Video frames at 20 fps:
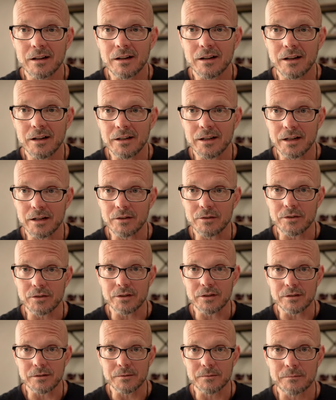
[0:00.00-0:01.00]
and
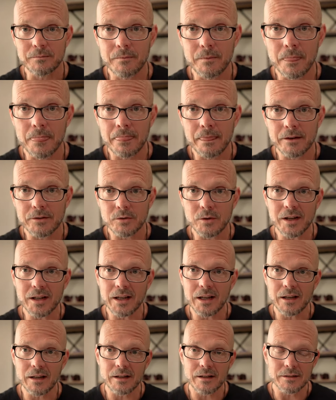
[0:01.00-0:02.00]
healthier. So I
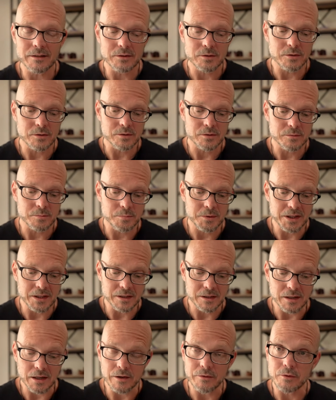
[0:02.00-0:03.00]
can't speak
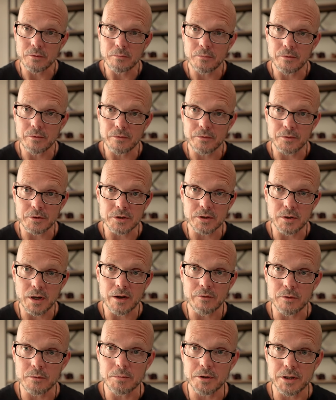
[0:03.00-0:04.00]
enough to
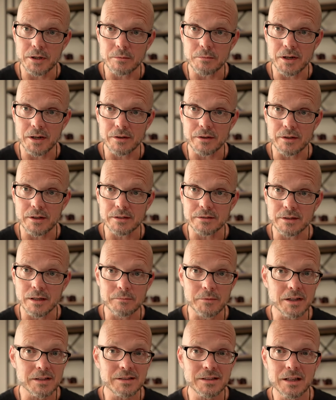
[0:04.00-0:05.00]
everybody about this.
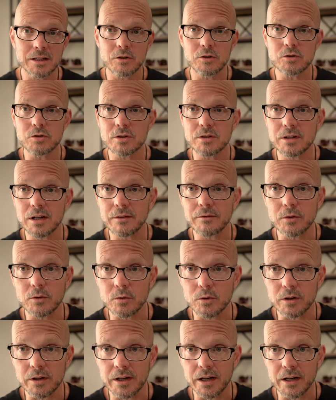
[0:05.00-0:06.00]
I'm not saying you should never
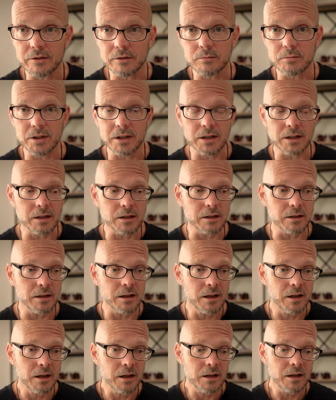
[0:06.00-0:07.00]
orgasm again.
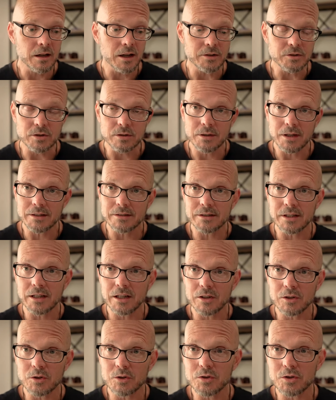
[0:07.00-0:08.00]
I should not
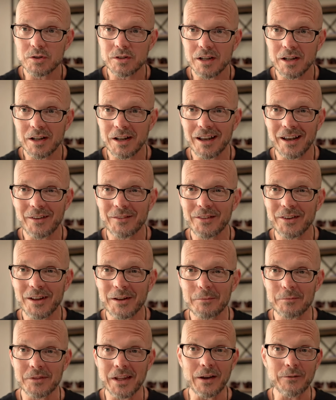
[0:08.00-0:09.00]
saying you shouldn't have,
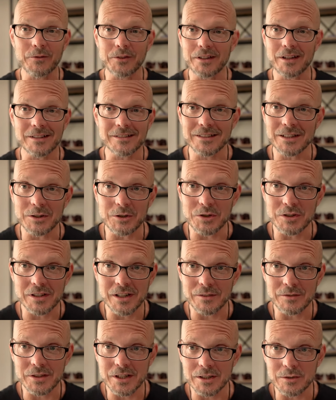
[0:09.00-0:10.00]
I'm definitely not saying you shouldn't
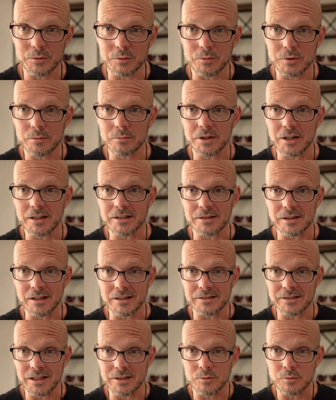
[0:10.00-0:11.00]
have sex with women. It's
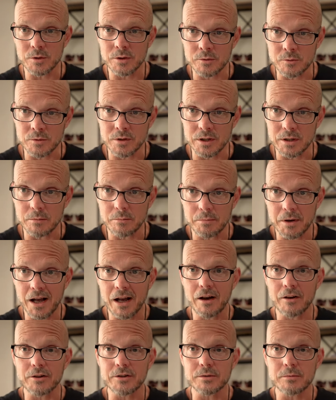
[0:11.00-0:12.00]
because that's what it's really
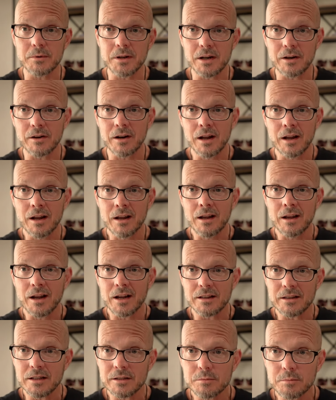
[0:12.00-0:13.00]
about It's about
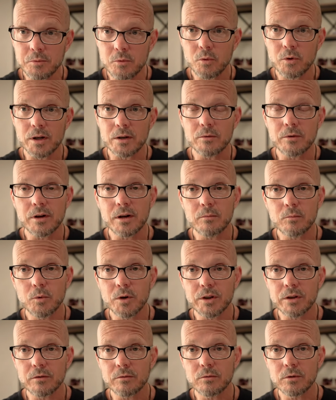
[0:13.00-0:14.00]
at this point when I'm
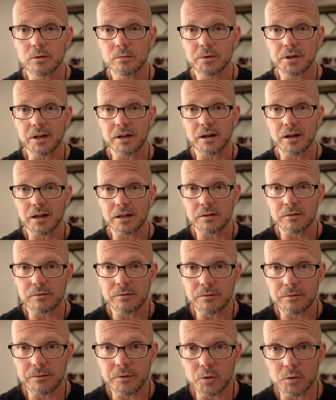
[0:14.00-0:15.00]
with a woman, I can
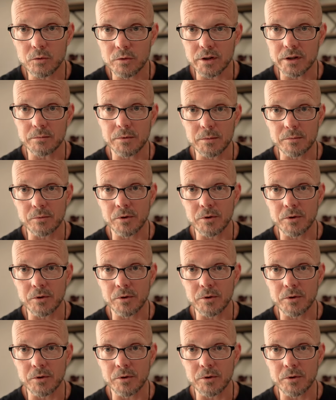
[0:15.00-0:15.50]
fully be